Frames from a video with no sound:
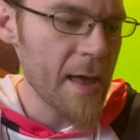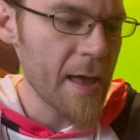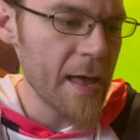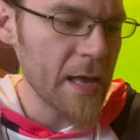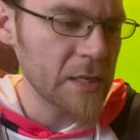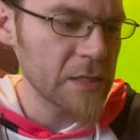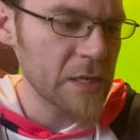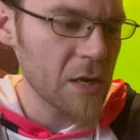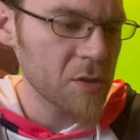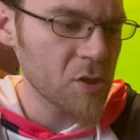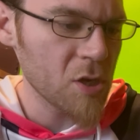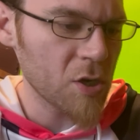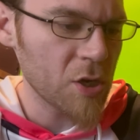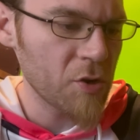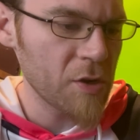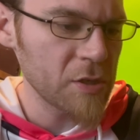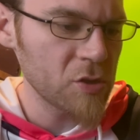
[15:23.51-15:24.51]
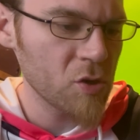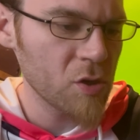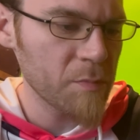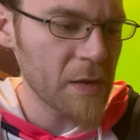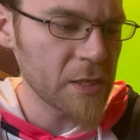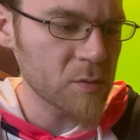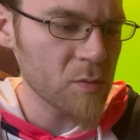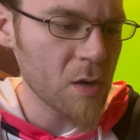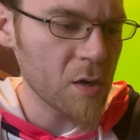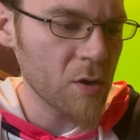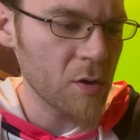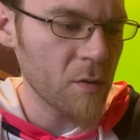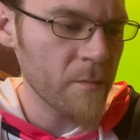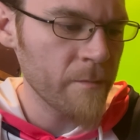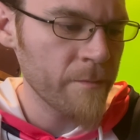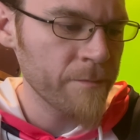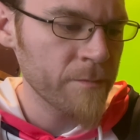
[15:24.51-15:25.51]
Exile target creature or
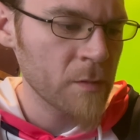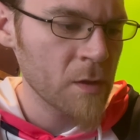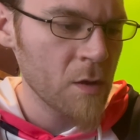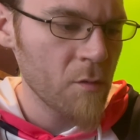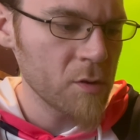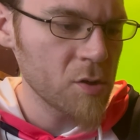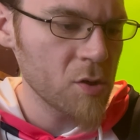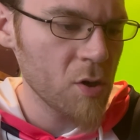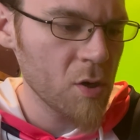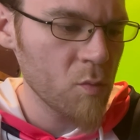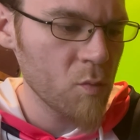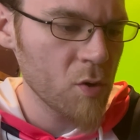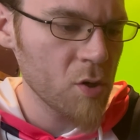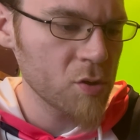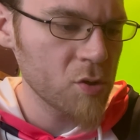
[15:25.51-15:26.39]
Planeswalker. Return one or